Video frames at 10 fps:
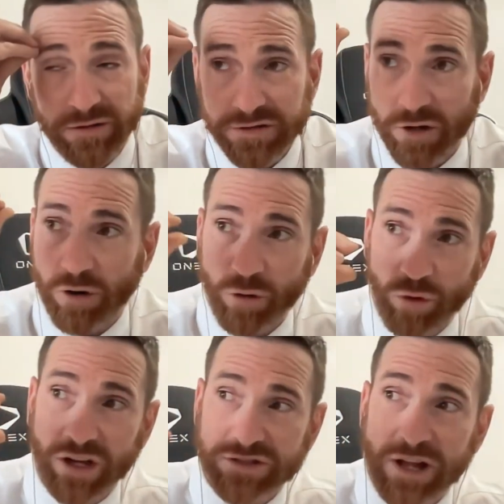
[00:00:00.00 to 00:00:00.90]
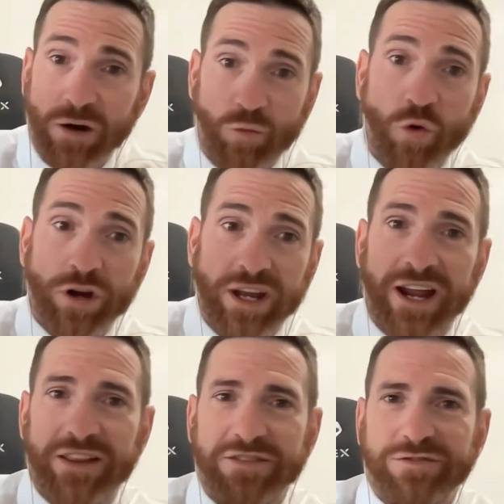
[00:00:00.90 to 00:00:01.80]
So I, I start
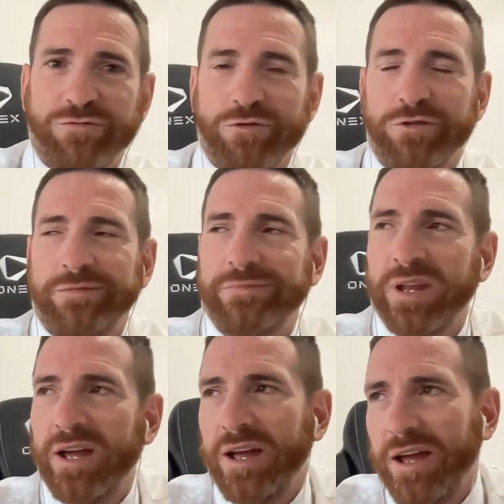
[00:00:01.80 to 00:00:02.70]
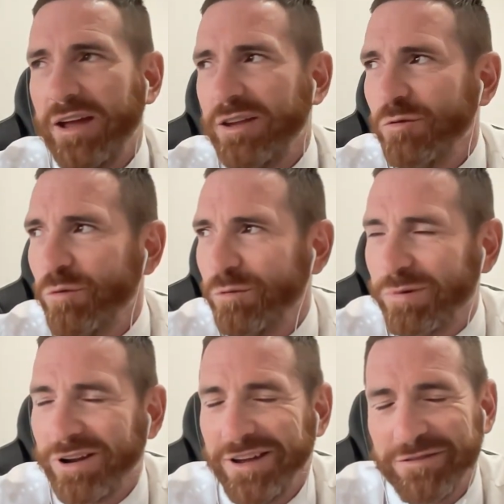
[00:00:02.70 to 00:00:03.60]
walking out of this drill. You
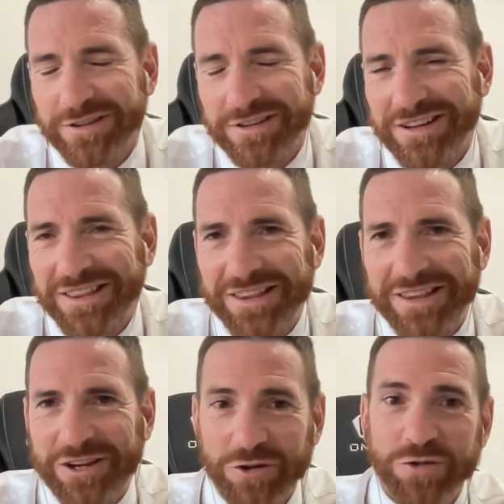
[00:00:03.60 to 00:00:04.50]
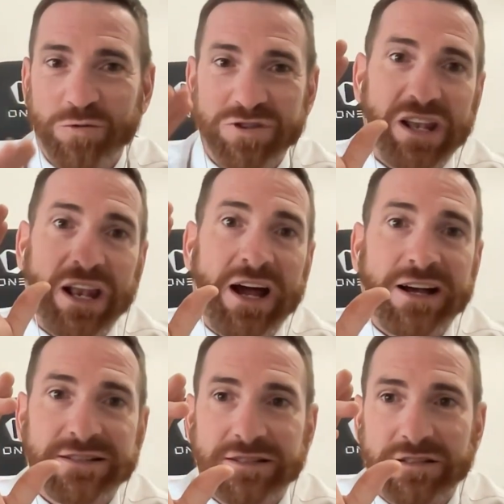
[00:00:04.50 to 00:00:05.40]
wouldn't believe it, because it was the
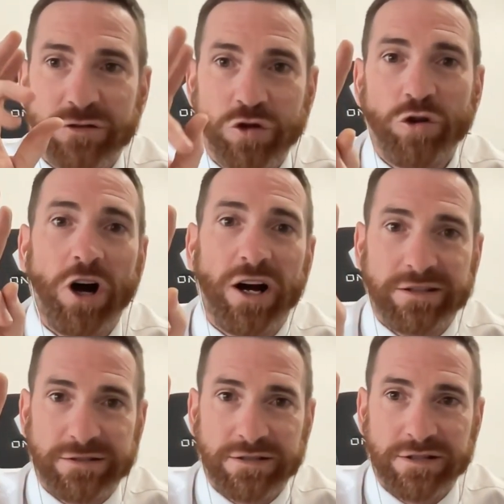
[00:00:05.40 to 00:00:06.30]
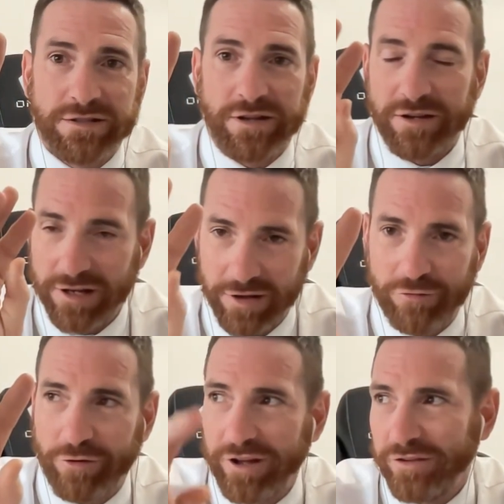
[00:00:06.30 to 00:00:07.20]
last two guys. So you need
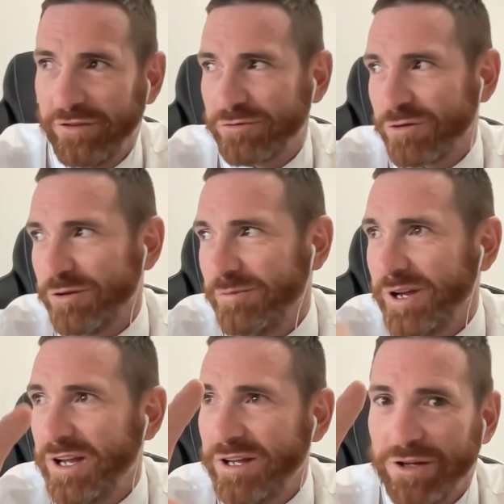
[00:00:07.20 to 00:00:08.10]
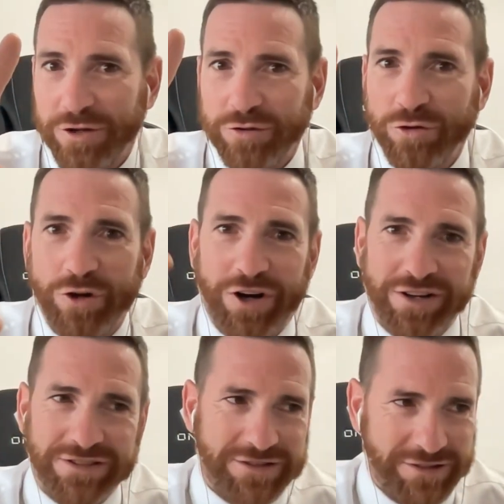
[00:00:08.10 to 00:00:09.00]
three in this drill two
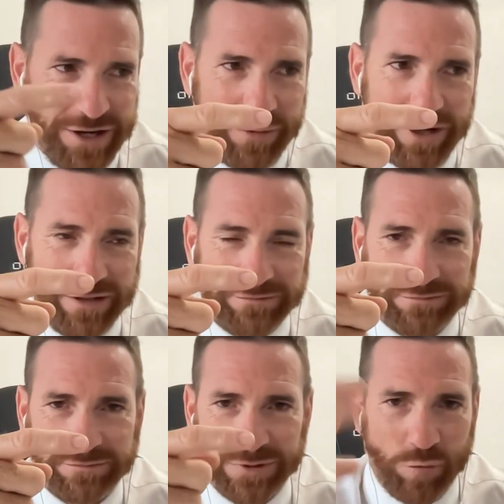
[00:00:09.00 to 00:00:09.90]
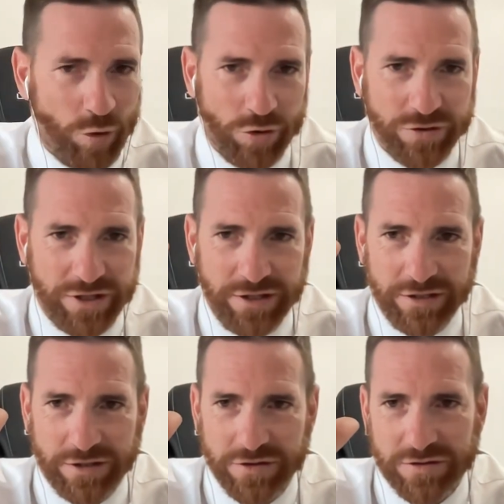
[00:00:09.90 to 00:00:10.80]
guys go in. And Wallsy,
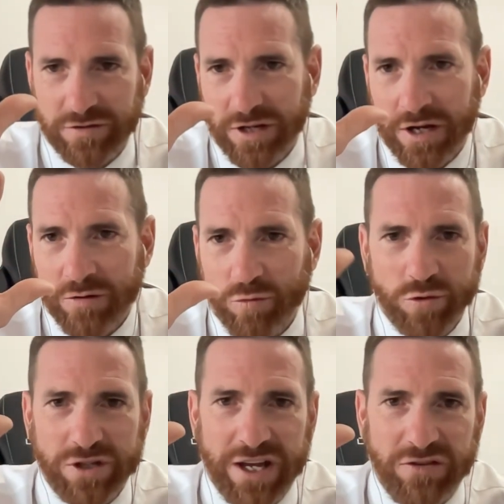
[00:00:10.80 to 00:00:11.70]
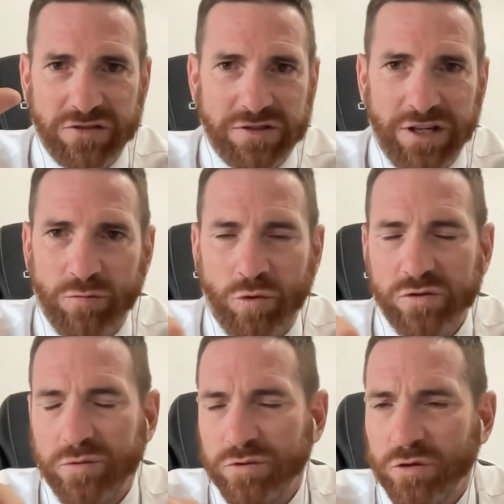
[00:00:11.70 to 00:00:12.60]
because Wallsy had this thing,
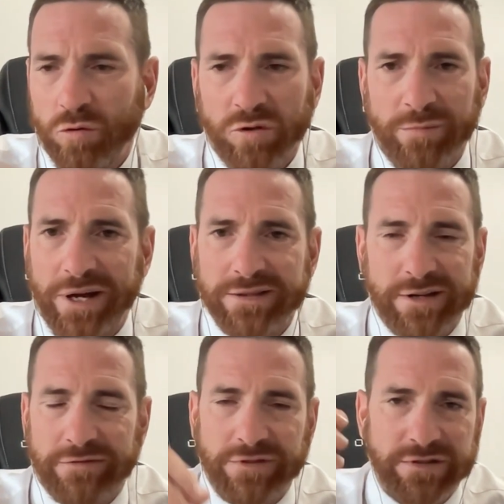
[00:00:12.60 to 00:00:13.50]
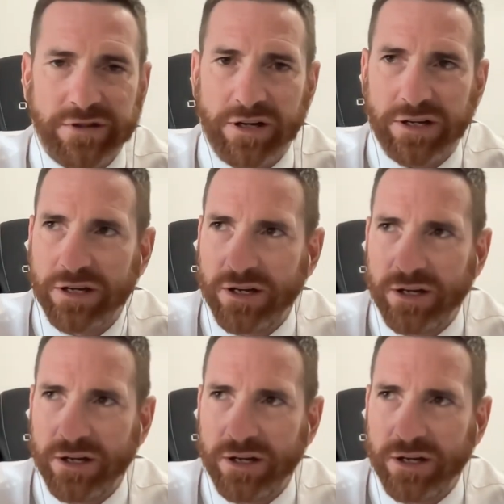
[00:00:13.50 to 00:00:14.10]
Wallsy was all about toughness, like,